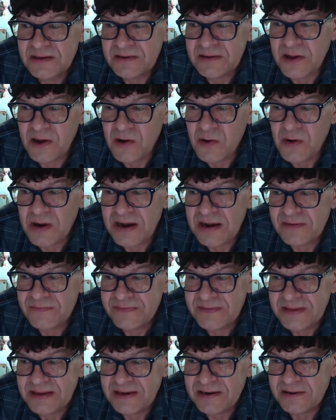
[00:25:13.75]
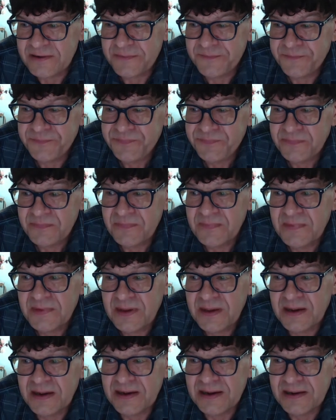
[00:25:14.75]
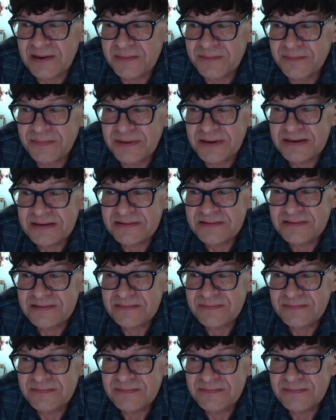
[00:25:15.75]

go off there, uh, but